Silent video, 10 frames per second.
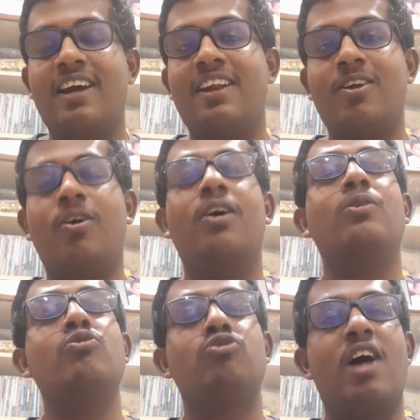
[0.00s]
that, I
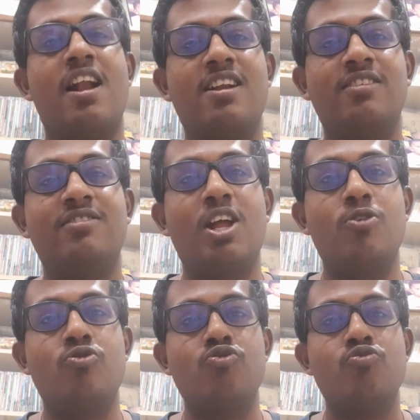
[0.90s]
used to
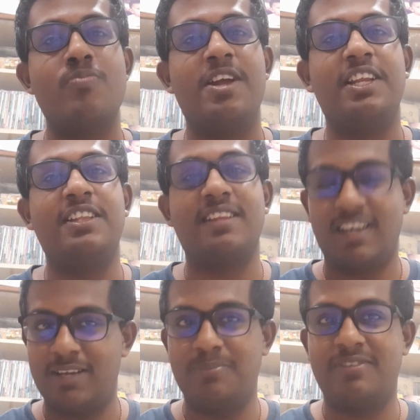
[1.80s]
understand too many
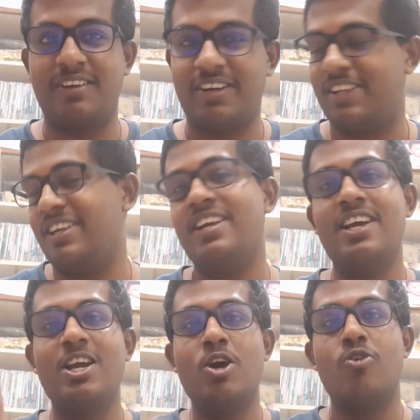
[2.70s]
times already.
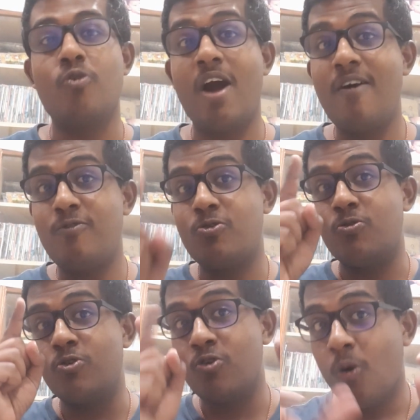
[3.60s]
You have to
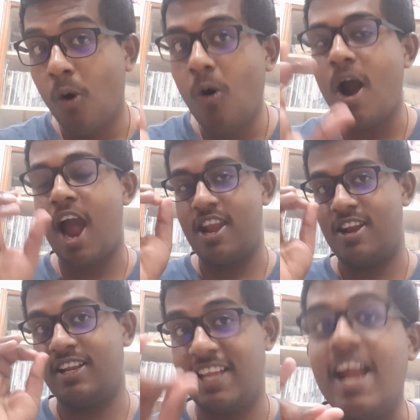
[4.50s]
know and
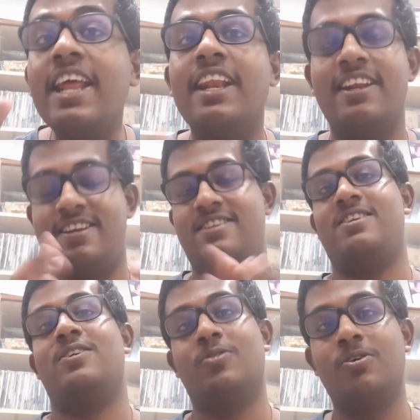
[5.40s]
get it,
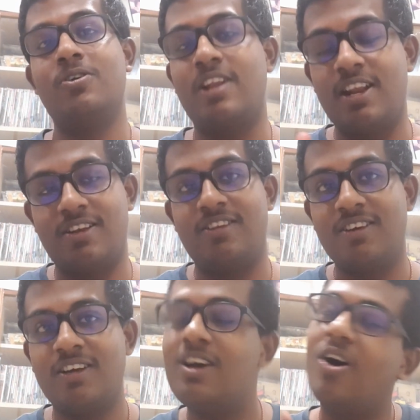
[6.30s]
that
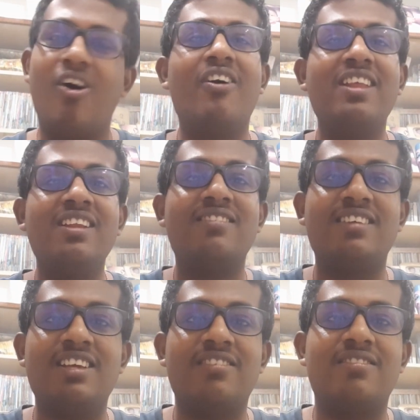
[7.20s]
audience
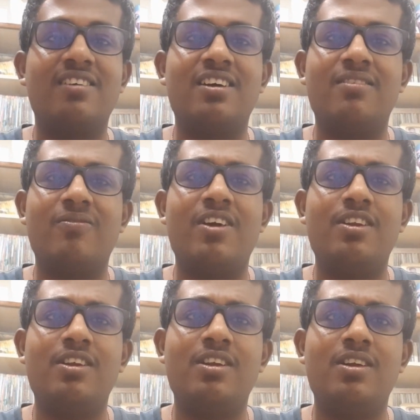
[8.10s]
is a
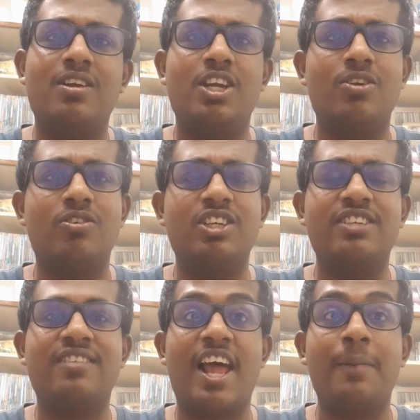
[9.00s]
very,
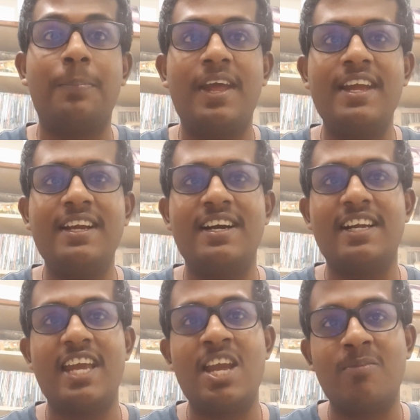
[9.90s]
it's like playing a
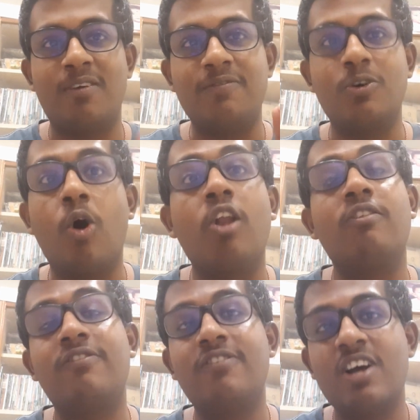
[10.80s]
game of
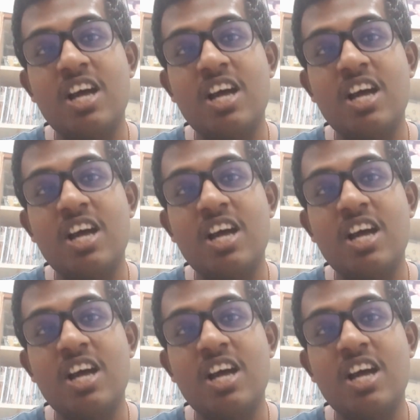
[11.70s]
golf.